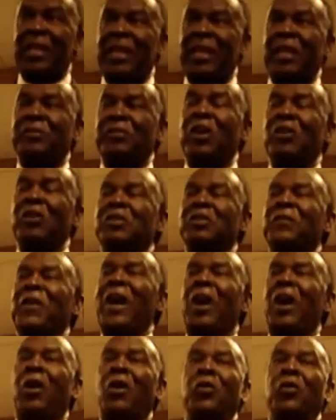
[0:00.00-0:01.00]
in terms of
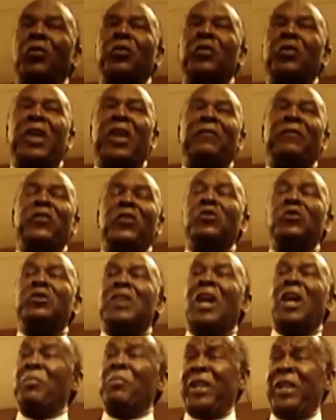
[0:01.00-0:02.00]
how they have
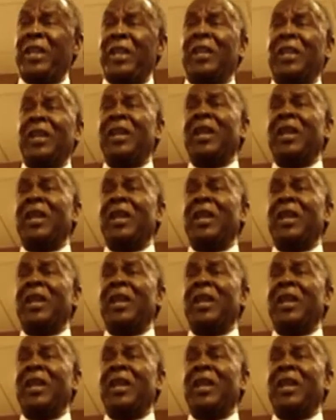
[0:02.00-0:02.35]
used our money.